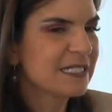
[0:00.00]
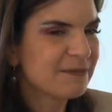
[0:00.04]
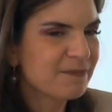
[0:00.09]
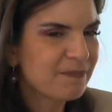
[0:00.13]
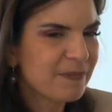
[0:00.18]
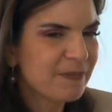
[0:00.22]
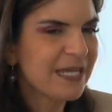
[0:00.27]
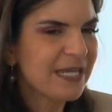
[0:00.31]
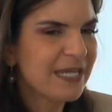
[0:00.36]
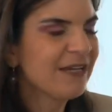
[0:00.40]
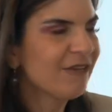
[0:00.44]

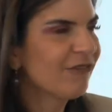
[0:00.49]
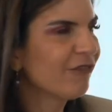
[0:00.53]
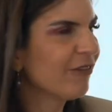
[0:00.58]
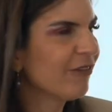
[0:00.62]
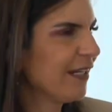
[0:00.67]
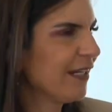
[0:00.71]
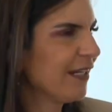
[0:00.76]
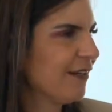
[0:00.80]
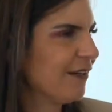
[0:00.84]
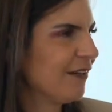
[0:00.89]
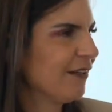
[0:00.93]
Be
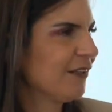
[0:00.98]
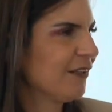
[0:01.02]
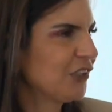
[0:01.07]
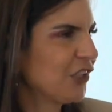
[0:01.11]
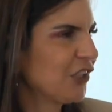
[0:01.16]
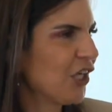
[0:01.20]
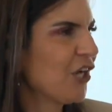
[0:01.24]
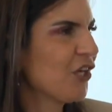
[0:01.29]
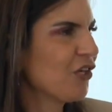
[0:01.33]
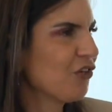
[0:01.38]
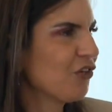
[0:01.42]
real,
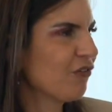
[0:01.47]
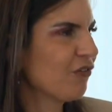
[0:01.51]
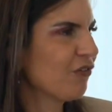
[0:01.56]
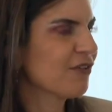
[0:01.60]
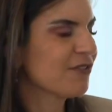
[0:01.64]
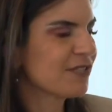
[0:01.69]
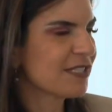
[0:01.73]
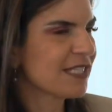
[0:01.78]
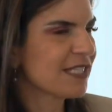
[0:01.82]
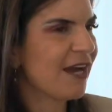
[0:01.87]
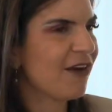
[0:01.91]
show your real
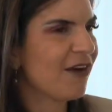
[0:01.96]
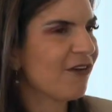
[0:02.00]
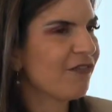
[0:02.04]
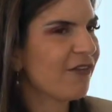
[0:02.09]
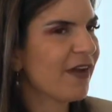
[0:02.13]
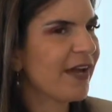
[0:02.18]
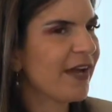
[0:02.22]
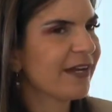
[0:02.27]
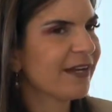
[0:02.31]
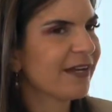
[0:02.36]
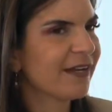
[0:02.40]
self,
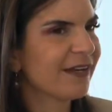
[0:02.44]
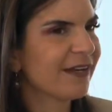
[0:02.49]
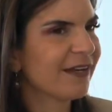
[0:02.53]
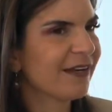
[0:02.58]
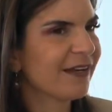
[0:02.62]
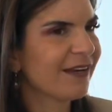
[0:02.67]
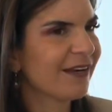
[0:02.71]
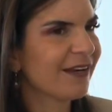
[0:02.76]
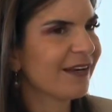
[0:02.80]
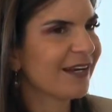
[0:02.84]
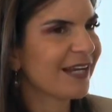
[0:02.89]
and
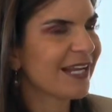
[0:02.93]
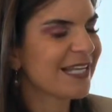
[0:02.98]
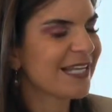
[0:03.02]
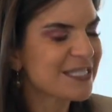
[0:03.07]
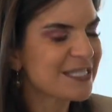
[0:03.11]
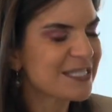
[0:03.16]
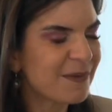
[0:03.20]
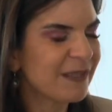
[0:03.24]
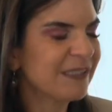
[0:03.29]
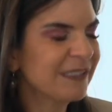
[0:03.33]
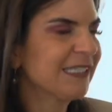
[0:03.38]

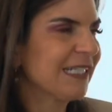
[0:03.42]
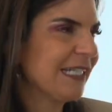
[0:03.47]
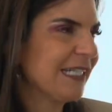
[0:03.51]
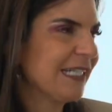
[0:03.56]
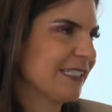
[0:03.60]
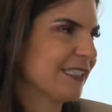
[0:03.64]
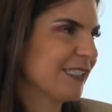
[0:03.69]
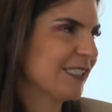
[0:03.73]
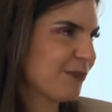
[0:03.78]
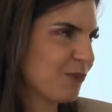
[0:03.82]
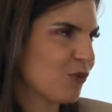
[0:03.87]
especially
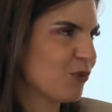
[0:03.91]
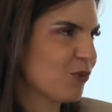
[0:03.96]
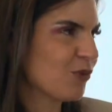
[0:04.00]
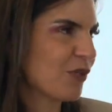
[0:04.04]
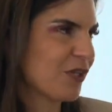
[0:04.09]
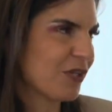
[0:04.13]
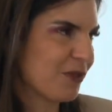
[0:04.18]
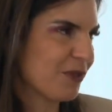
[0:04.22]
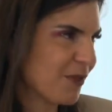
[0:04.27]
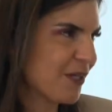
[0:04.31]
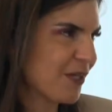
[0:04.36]
in small
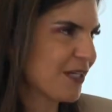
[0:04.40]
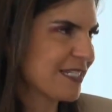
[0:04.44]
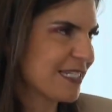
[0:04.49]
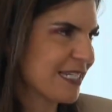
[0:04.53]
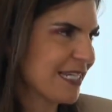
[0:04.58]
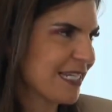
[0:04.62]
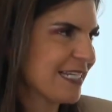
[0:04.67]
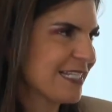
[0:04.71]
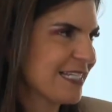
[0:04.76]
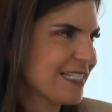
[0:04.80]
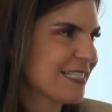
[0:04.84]

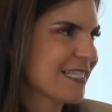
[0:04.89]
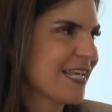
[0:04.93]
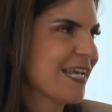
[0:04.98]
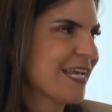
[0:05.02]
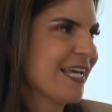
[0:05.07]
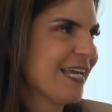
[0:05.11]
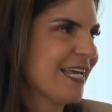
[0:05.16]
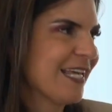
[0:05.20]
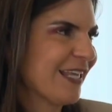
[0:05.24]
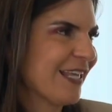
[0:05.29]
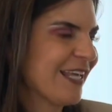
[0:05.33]
communities,
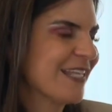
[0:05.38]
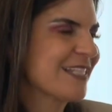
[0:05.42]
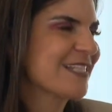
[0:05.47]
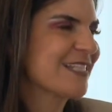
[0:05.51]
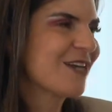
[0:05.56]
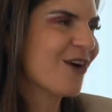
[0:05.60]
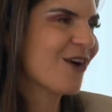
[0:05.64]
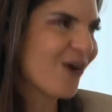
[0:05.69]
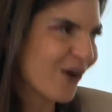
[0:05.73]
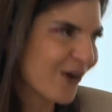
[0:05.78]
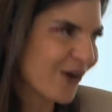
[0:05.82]
it's
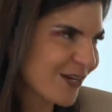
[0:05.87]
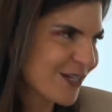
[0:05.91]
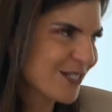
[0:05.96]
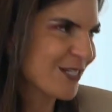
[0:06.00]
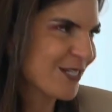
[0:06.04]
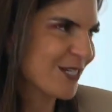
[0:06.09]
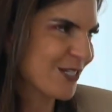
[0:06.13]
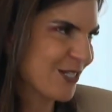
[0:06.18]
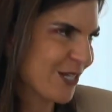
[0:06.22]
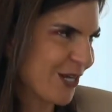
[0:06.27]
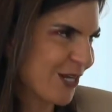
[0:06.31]
harder
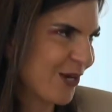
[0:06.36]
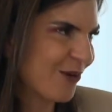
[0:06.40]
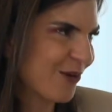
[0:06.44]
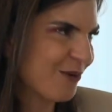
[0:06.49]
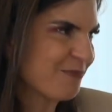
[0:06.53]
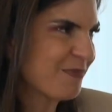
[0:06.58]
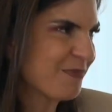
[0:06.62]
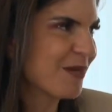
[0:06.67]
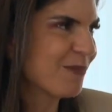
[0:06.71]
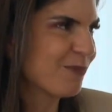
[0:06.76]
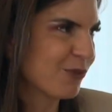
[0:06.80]
to do,
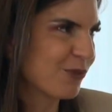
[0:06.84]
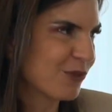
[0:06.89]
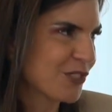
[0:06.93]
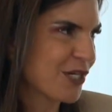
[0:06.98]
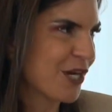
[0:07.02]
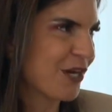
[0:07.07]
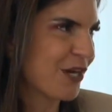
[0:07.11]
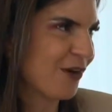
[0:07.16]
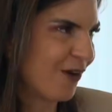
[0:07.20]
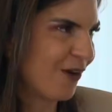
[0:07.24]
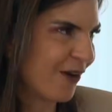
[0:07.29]
and people
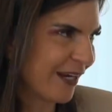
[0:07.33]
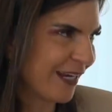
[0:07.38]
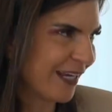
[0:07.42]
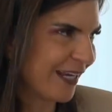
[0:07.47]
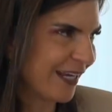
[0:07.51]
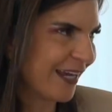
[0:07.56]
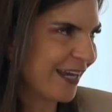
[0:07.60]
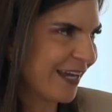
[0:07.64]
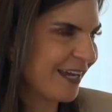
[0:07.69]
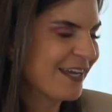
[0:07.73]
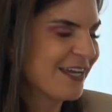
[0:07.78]
don't like
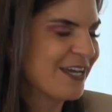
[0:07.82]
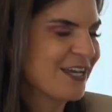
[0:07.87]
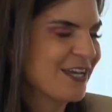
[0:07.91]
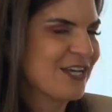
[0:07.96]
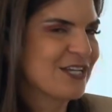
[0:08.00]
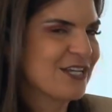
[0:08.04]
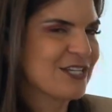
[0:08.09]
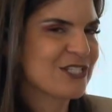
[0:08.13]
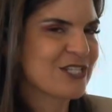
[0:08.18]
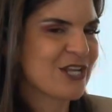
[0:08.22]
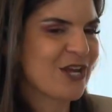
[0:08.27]
it.
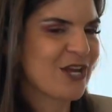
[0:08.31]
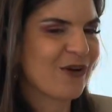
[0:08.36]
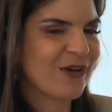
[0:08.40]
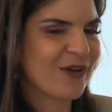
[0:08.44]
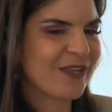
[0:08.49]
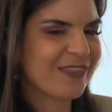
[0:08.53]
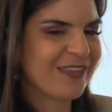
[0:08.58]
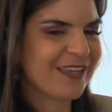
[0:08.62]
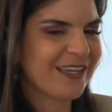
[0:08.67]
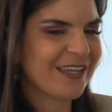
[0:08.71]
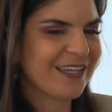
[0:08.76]
So I
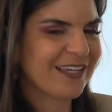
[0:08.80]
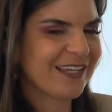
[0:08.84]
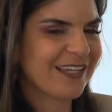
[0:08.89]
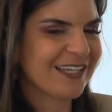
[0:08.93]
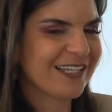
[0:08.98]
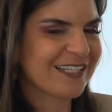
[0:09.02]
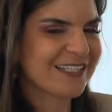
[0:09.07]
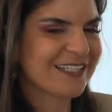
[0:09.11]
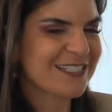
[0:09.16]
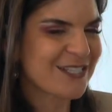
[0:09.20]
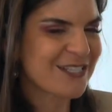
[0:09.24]
think
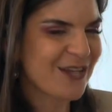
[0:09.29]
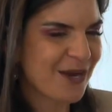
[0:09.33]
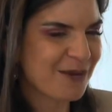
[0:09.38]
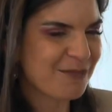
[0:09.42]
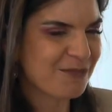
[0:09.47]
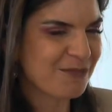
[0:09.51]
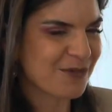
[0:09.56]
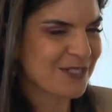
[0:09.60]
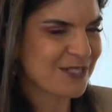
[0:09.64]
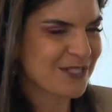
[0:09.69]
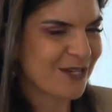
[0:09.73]
in
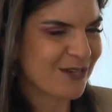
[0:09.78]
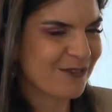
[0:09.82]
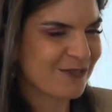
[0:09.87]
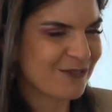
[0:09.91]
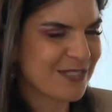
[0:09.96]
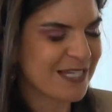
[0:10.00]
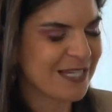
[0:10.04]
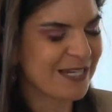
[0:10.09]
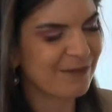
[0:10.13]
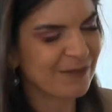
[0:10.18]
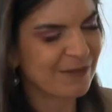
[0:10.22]
Cyprus, I've
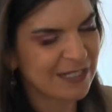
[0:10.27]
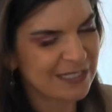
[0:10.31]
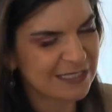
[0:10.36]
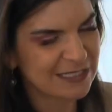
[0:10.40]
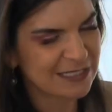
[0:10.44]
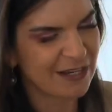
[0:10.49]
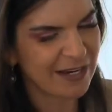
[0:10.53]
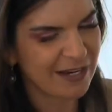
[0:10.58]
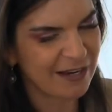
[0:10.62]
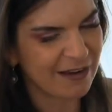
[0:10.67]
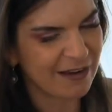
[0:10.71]
seen it because
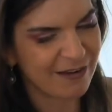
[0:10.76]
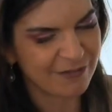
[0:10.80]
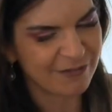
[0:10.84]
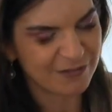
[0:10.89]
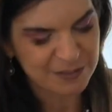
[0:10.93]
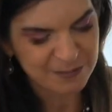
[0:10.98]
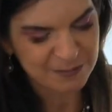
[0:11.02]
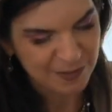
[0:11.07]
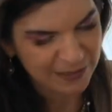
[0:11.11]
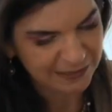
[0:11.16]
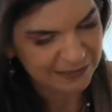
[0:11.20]

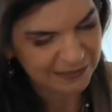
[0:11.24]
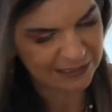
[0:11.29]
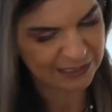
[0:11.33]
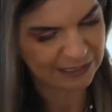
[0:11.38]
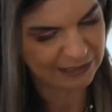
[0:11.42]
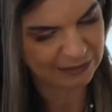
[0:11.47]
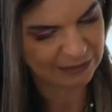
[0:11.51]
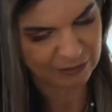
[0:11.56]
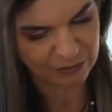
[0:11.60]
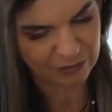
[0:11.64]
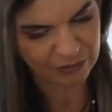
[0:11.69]

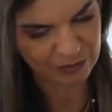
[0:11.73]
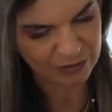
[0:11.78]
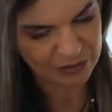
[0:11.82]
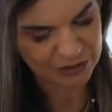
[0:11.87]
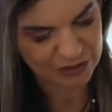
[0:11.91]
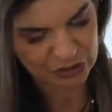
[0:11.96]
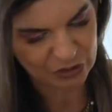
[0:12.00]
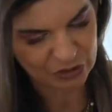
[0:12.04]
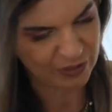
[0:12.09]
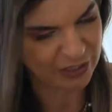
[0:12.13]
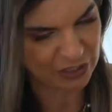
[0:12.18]
especially
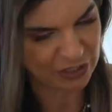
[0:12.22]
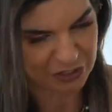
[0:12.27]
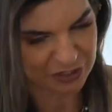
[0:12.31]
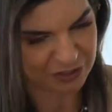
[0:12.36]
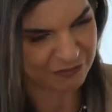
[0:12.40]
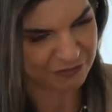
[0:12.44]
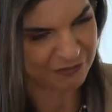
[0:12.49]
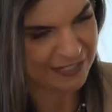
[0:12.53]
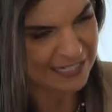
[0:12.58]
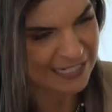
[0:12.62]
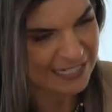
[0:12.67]
during
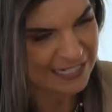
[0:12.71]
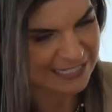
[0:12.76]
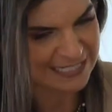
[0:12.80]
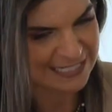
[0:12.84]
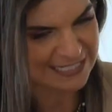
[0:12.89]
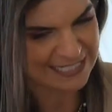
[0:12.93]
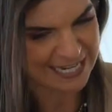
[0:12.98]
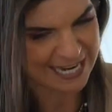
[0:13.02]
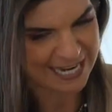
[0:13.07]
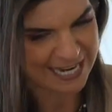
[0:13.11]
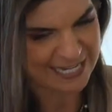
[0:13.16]
Cook
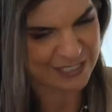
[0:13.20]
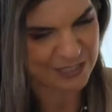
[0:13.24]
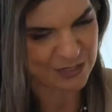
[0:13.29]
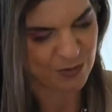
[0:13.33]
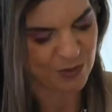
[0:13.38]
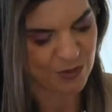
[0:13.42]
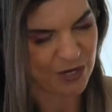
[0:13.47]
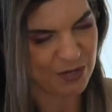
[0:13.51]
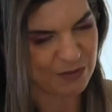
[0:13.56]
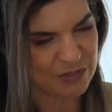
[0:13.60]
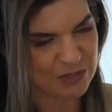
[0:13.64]
Vegan days,
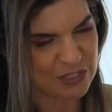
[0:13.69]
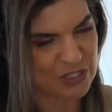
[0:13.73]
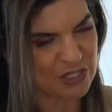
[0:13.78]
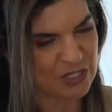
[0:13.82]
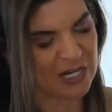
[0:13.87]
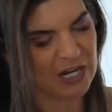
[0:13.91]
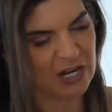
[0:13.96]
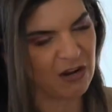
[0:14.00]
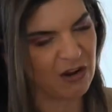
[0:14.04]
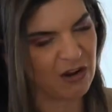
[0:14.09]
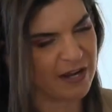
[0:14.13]
when I was
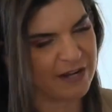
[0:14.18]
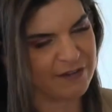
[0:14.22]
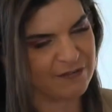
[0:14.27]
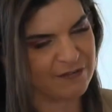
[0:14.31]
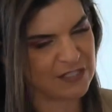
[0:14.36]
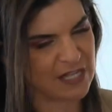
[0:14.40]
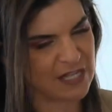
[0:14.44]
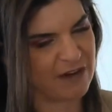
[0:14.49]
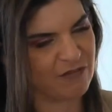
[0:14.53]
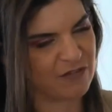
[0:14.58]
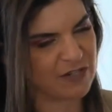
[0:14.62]
doing
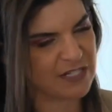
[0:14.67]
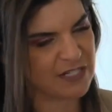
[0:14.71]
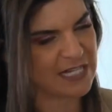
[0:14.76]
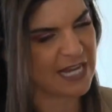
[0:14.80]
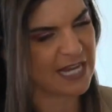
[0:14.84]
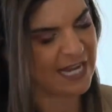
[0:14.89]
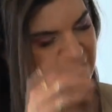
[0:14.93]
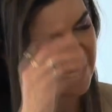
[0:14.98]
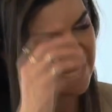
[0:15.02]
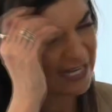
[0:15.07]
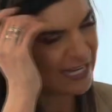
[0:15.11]
lives every
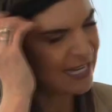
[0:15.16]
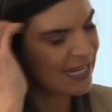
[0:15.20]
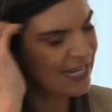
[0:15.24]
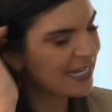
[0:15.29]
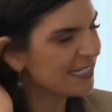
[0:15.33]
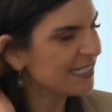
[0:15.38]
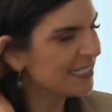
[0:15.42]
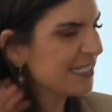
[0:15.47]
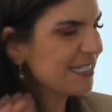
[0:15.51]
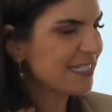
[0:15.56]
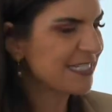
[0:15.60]
day
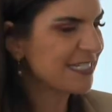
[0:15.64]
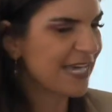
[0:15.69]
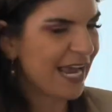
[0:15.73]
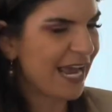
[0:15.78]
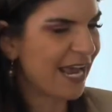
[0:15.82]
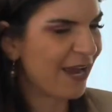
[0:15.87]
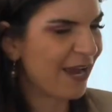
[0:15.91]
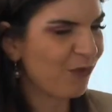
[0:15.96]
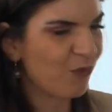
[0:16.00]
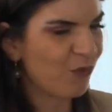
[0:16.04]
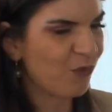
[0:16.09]
to
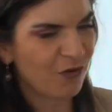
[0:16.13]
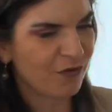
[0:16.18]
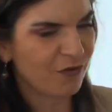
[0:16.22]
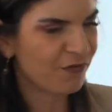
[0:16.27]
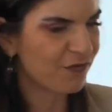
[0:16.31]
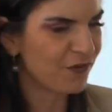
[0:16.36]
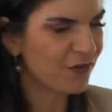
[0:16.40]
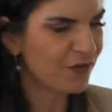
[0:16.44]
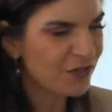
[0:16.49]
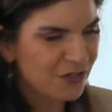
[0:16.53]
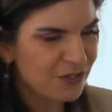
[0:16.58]
share what
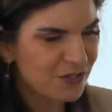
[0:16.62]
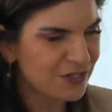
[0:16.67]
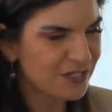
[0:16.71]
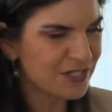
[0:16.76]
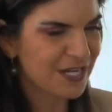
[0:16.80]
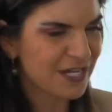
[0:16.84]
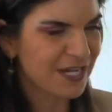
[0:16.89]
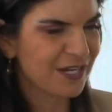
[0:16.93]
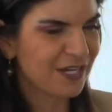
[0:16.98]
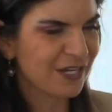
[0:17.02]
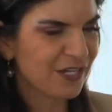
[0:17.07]
food
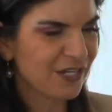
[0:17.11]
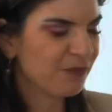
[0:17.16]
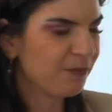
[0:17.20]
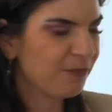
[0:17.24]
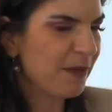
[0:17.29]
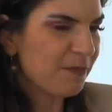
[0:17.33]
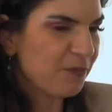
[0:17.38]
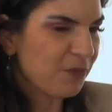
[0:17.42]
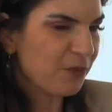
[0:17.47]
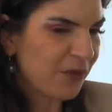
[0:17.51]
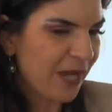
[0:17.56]

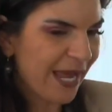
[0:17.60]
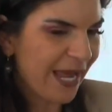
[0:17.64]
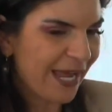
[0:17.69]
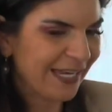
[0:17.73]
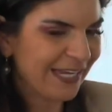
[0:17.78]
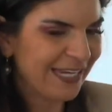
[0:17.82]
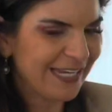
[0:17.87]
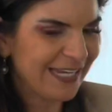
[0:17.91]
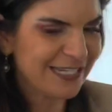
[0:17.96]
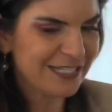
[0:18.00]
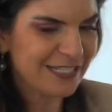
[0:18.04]
people can
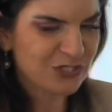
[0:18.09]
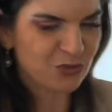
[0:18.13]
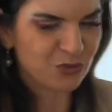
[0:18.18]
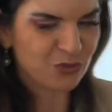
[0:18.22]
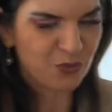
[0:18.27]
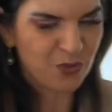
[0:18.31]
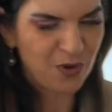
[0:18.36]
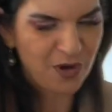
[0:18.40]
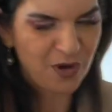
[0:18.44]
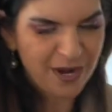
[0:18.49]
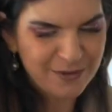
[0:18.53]
eat or
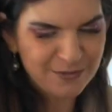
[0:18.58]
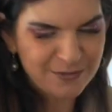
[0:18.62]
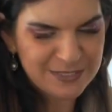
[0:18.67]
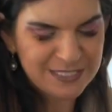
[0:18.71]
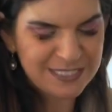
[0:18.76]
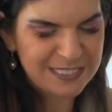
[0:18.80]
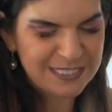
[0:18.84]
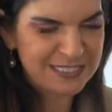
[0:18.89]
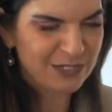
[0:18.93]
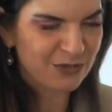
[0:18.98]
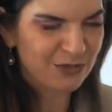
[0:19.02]
what I was
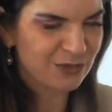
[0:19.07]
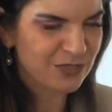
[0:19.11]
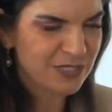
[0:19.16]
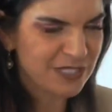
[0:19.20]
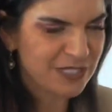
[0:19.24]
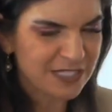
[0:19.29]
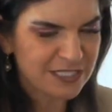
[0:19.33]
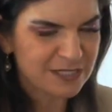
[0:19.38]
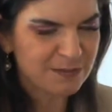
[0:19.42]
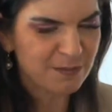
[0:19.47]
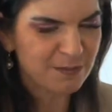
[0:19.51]
eating, or to
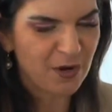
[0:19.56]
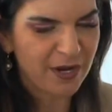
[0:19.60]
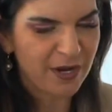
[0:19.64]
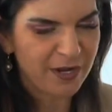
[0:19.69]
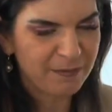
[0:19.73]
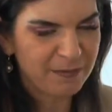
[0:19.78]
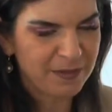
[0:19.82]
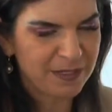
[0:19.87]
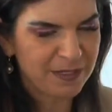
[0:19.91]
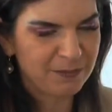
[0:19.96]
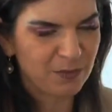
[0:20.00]
inspire
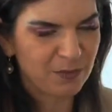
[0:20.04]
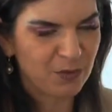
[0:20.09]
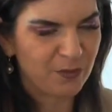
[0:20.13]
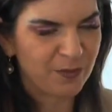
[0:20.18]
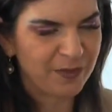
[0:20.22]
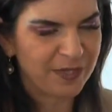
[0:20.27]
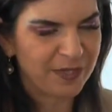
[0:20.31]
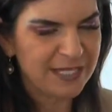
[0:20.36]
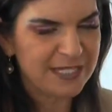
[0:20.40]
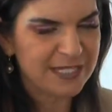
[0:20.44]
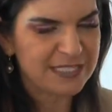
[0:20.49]
people
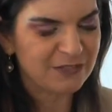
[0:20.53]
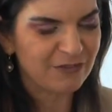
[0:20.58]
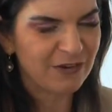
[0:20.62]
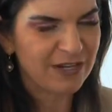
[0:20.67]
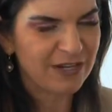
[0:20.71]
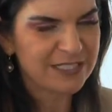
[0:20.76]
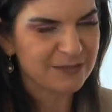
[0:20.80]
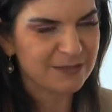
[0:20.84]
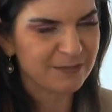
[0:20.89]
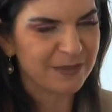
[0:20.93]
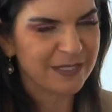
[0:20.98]
with easy
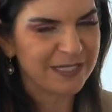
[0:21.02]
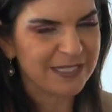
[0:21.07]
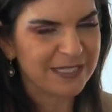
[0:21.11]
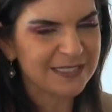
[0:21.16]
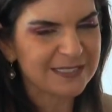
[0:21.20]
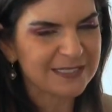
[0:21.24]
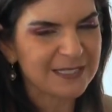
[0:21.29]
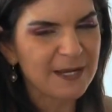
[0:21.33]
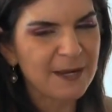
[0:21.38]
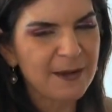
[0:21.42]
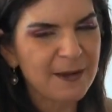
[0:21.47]
recipes.